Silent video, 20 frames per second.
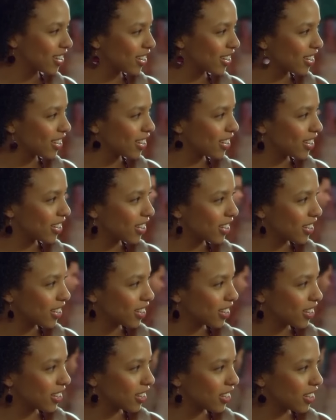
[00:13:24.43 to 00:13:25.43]

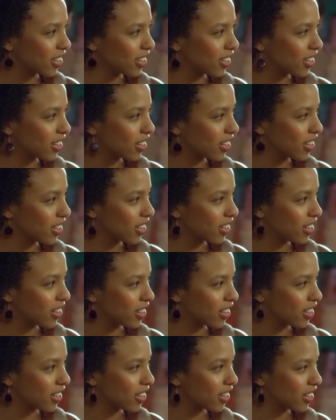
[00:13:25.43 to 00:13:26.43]

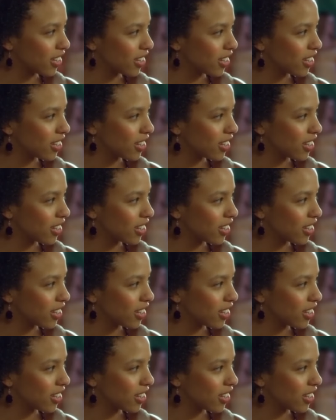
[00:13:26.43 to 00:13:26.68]
No words are spoken by the person on screen.